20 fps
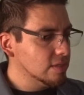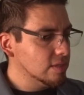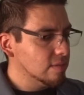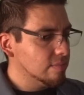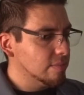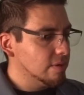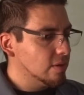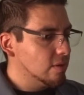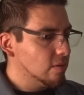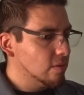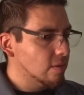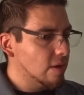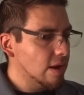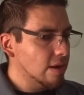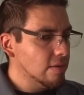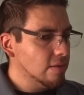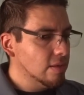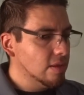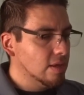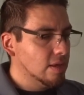the middle
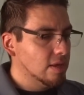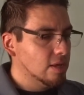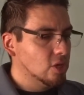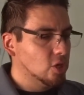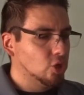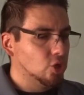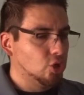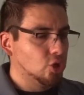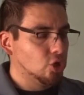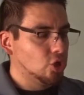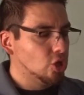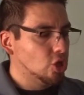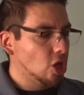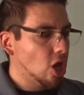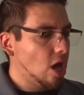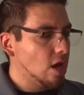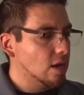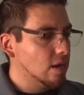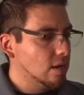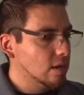ground your
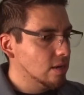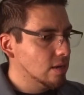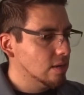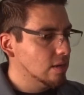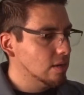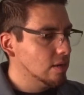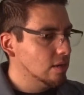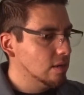thought.